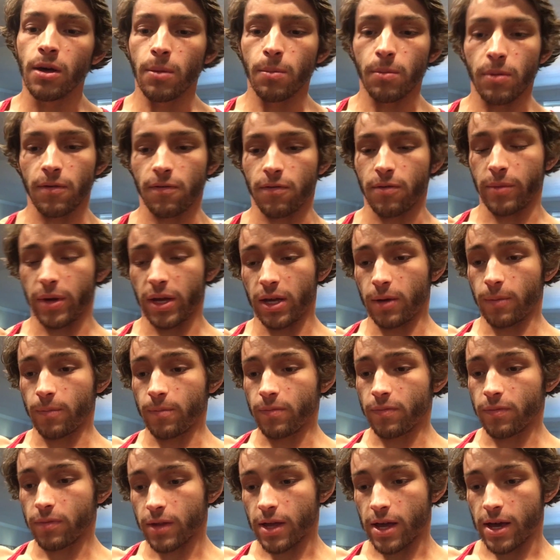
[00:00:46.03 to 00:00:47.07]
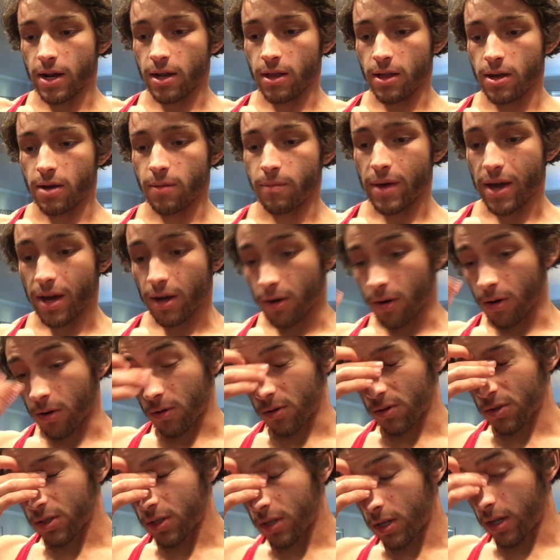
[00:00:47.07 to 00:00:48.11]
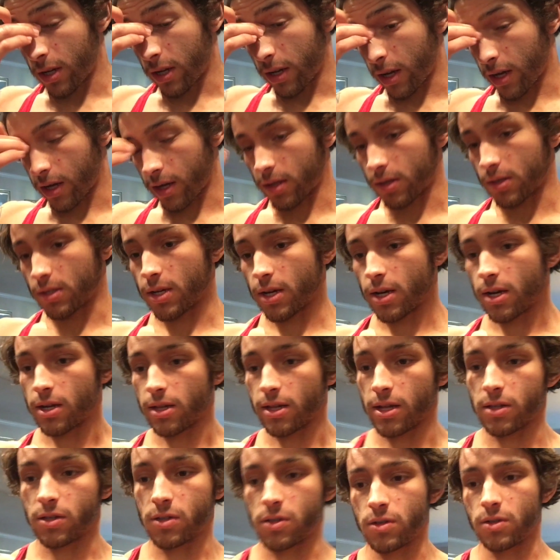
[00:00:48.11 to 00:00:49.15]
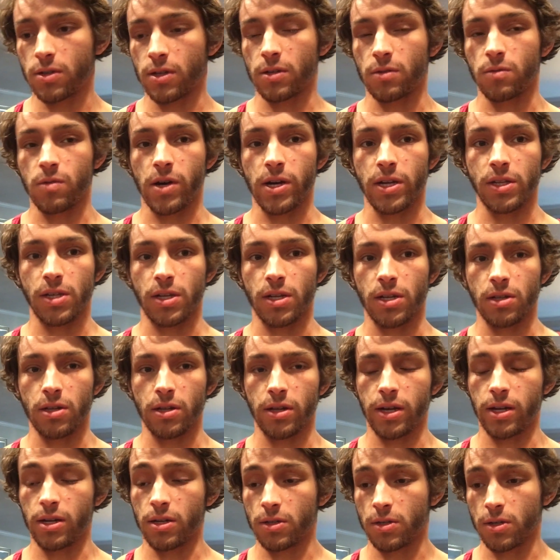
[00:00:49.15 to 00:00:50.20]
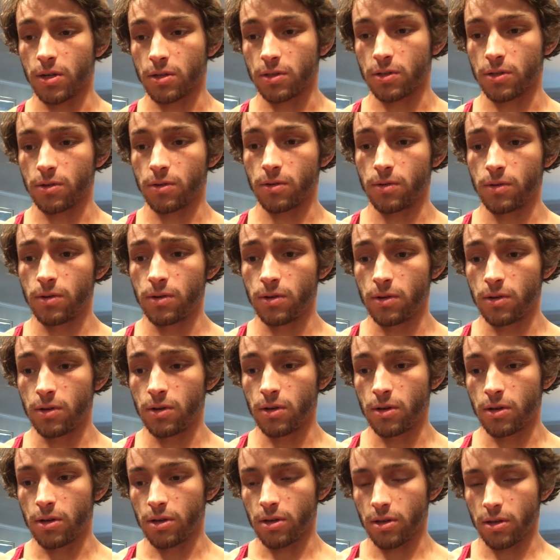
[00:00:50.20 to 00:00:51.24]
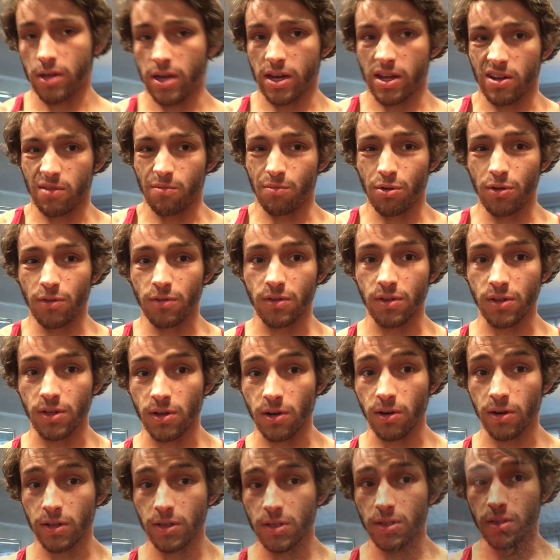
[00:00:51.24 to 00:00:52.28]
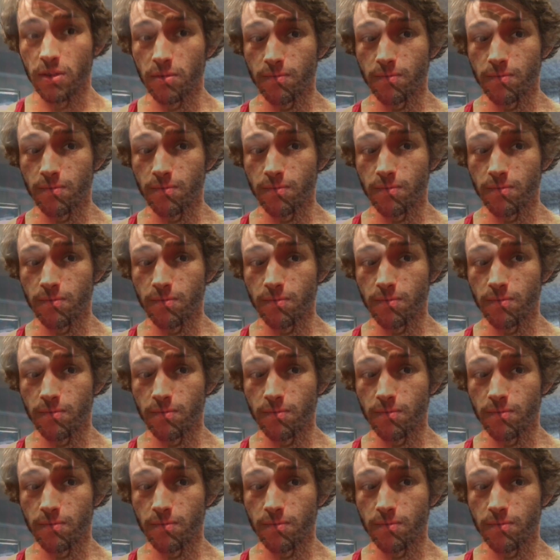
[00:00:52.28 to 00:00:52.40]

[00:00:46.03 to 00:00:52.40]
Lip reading: But for me, I had a lot of macros, and that's why I did it. And it's also, yeah, it improves endurance.